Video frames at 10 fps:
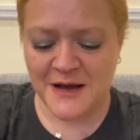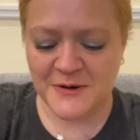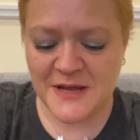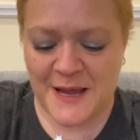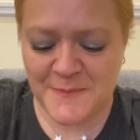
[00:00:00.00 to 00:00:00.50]

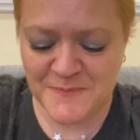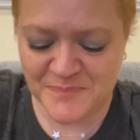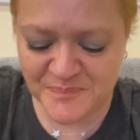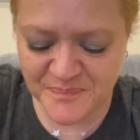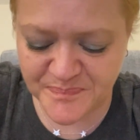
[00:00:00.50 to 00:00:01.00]
Okay.
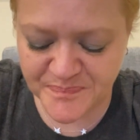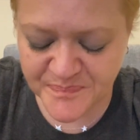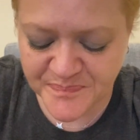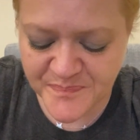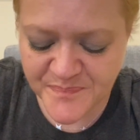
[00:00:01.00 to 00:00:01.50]

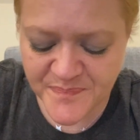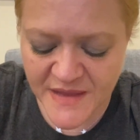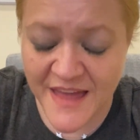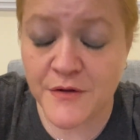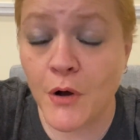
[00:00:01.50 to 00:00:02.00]

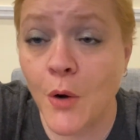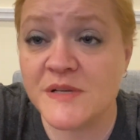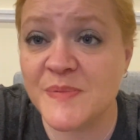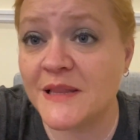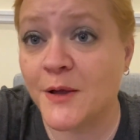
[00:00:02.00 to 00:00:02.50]
And there'll
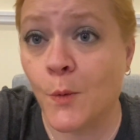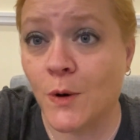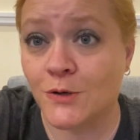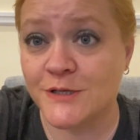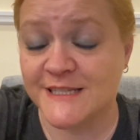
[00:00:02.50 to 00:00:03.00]
always be like
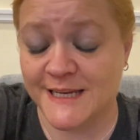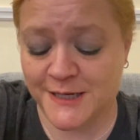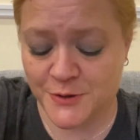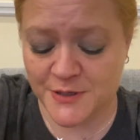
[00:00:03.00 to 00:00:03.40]
words in here.